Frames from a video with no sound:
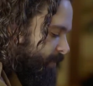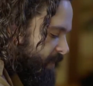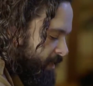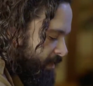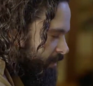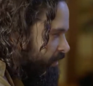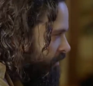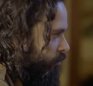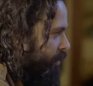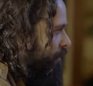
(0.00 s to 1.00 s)
that's the cool
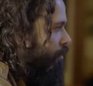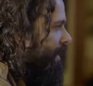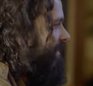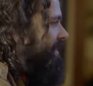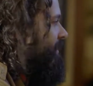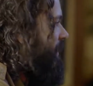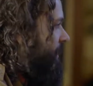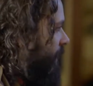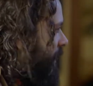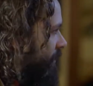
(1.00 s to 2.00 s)
part. Whatever there's, identity
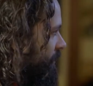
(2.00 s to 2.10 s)
they